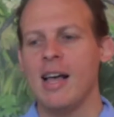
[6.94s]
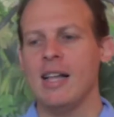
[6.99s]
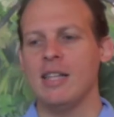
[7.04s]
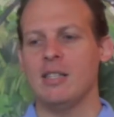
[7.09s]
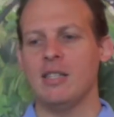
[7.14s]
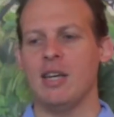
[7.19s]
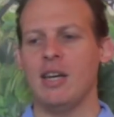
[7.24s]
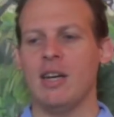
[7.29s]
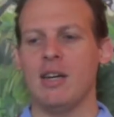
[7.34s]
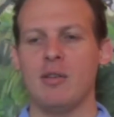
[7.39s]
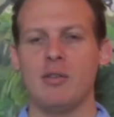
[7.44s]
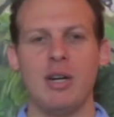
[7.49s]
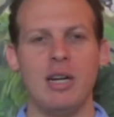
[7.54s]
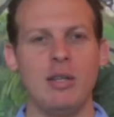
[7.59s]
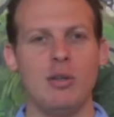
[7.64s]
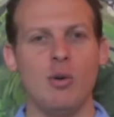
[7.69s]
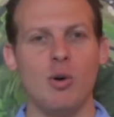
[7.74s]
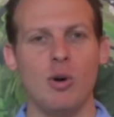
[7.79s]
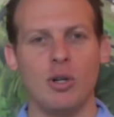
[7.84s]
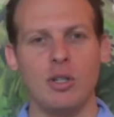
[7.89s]
It's a
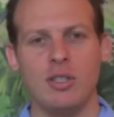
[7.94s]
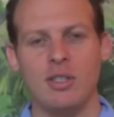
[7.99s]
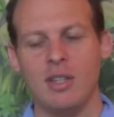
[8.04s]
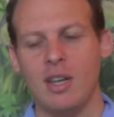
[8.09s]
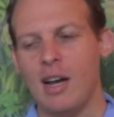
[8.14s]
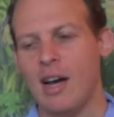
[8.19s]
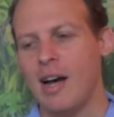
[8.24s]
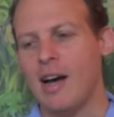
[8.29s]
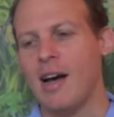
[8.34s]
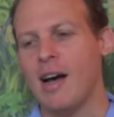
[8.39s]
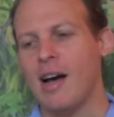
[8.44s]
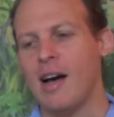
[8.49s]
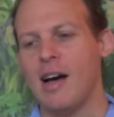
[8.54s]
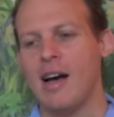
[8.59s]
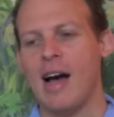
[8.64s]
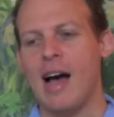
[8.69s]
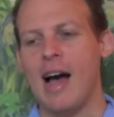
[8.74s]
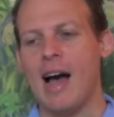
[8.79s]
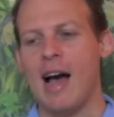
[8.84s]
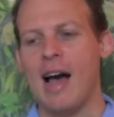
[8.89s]
great course.
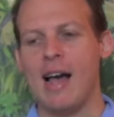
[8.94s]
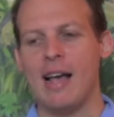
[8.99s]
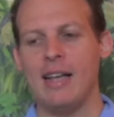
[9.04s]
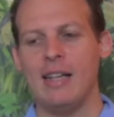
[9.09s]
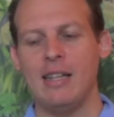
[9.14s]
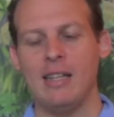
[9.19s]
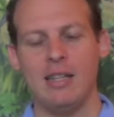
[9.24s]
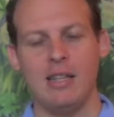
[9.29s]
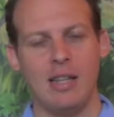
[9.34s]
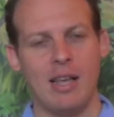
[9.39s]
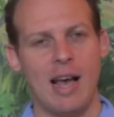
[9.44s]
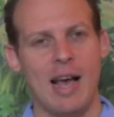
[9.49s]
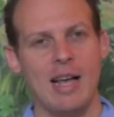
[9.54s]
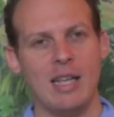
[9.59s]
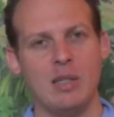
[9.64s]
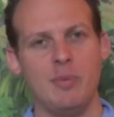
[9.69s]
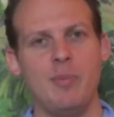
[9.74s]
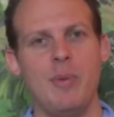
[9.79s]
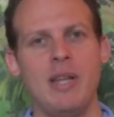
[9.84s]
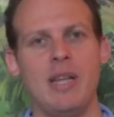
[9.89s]
It
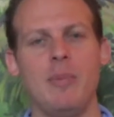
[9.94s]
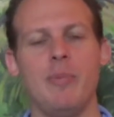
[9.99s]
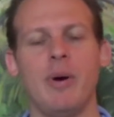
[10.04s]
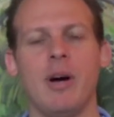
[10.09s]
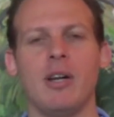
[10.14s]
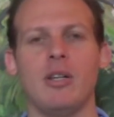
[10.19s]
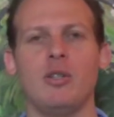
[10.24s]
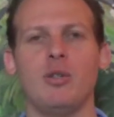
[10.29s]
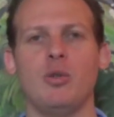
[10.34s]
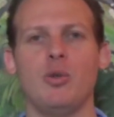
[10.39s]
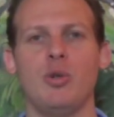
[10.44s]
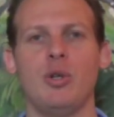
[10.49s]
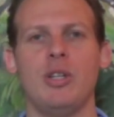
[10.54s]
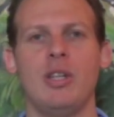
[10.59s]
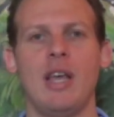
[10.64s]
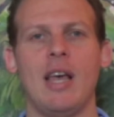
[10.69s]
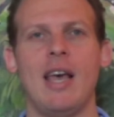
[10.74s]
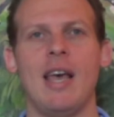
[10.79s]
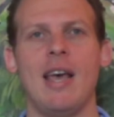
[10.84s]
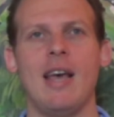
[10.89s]
has many parts to
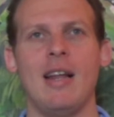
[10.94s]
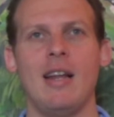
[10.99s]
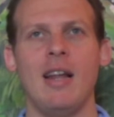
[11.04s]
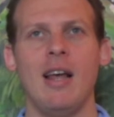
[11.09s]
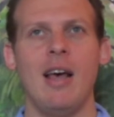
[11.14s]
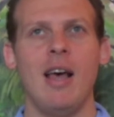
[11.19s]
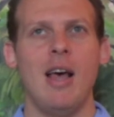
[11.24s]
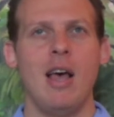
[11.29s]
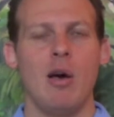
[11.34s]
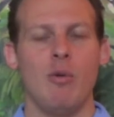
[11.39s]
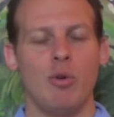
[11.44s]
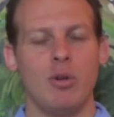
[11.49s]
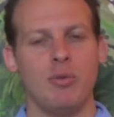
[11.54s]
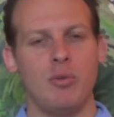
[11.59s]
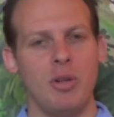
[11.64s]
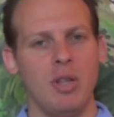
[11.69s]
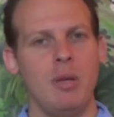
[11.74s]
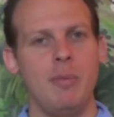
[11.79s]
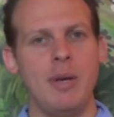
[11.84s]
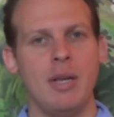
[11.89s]
it, and what
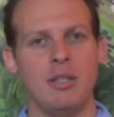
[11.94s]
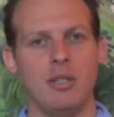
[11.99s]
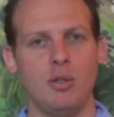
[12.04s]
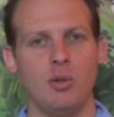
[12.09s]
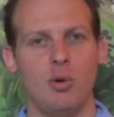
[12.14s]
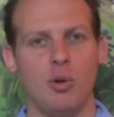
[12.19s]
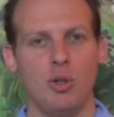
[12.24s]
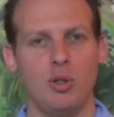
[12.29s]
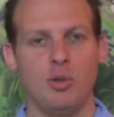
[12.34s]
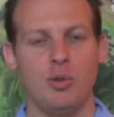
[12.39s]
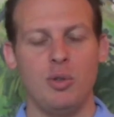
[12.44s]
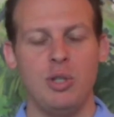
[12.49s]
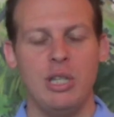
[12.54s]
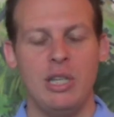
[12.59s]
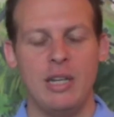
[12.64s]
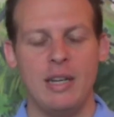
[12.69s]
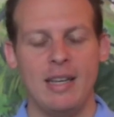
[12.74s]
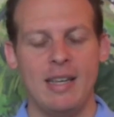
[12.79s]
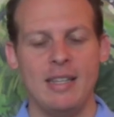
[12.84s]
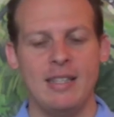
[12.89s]
really makes this course
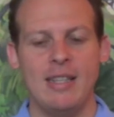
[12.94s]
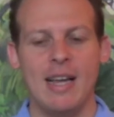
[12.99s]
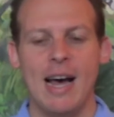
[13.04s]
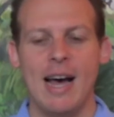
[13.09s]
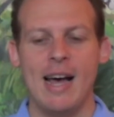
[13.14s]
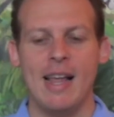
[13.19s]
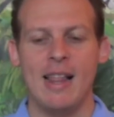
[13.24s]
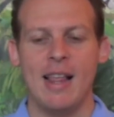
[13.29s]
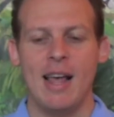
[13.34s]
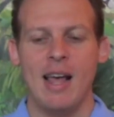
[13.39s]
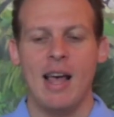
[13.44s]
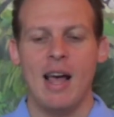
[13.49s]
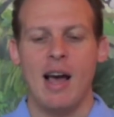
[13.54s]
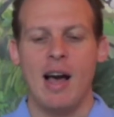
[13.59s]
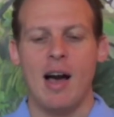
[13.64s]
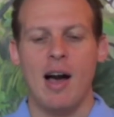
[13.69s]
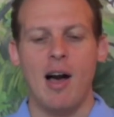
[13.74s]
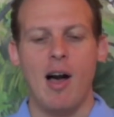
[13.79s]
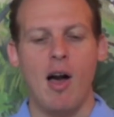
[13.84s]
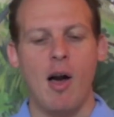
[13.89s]
unique is that
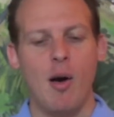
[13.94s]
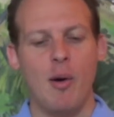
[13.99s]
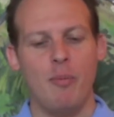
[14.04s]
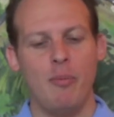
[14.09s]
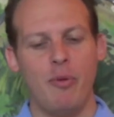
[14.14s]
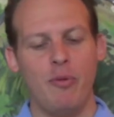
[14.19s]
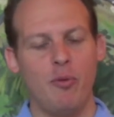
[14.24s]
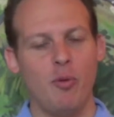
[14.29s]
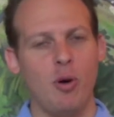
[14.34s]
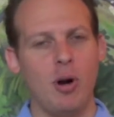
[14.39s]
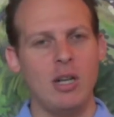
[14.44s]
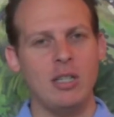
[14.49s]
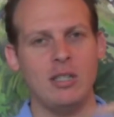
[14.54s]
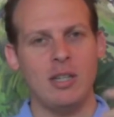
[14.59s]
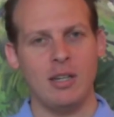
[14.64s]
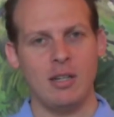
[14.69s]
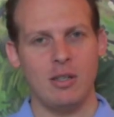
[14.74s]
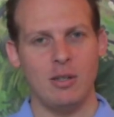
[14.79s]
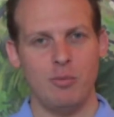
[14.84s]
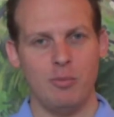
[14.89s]
before
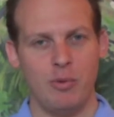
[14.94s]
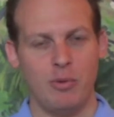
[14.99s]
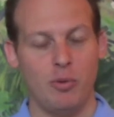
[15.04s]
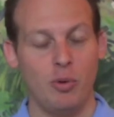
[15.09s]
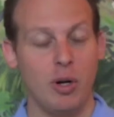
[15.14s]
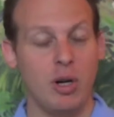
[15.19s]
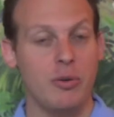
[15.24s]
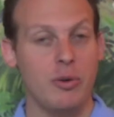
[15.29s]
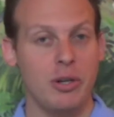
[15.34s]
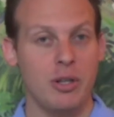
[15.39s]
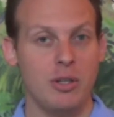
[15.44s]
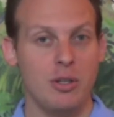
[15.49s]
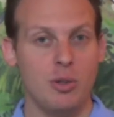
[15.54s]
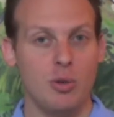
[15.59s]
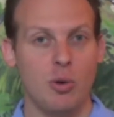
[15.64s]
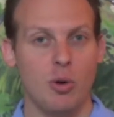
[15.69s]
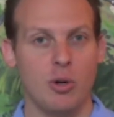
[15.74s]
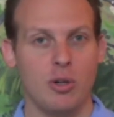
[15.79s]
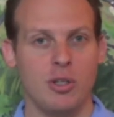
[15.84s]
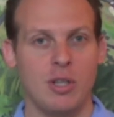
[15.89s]
I created this
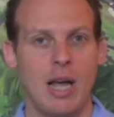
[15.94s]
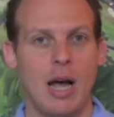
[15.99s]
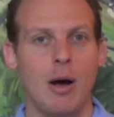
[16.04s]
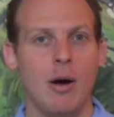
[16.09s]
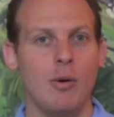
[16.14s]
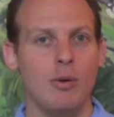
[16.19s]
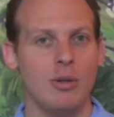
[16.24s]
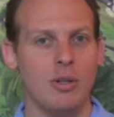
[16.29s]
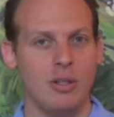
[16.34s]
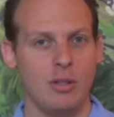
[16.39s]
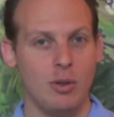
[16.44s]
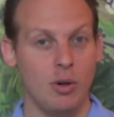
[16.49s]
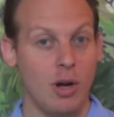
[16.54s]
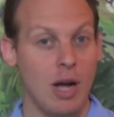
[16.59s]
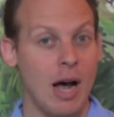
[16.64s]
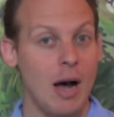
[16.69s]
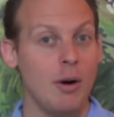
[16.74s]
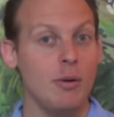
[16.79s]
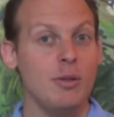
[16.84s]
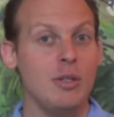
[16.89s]
course,
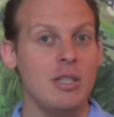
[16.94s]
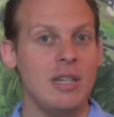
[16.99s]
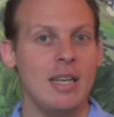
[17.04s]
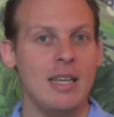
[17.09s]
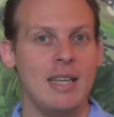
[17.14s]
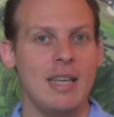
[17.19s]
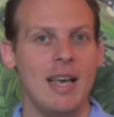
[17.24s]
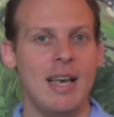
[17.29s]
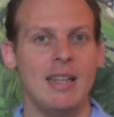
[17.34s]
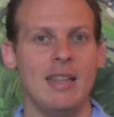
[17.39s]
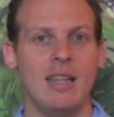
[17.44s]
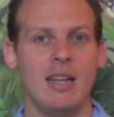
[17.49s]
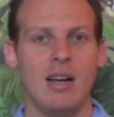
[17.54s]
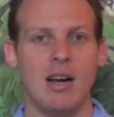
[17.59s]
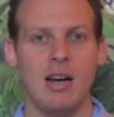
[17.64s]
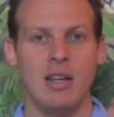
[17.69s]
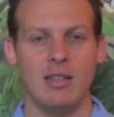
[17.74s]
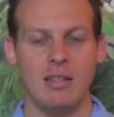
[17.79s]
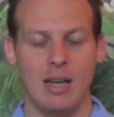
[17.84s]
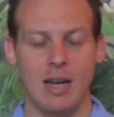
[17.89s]
how did I get the
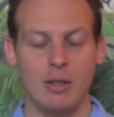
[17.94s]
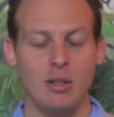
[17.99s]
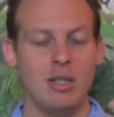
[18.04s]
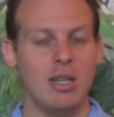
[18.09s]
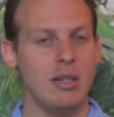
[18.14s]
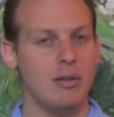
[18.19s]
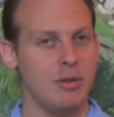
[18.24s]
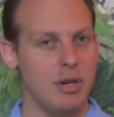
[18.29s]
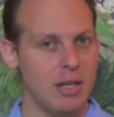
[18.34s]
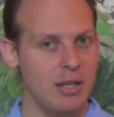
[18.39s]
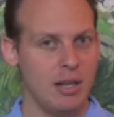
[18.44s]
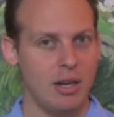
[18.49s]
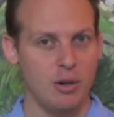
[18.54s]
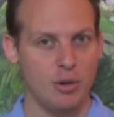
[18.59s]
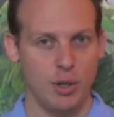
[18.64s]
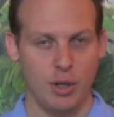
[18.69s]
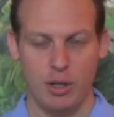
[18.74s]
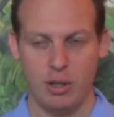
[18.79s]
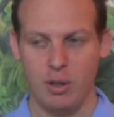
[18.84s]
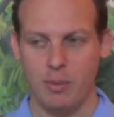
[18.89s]
content? How did I create the
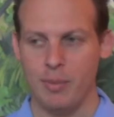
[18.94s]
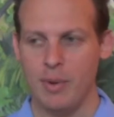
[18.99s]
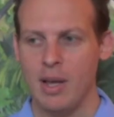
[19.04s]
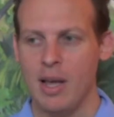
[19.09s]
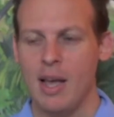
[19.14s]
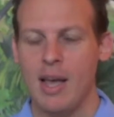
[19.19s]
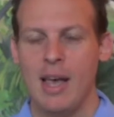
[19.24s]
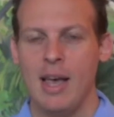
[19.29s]
curriculum?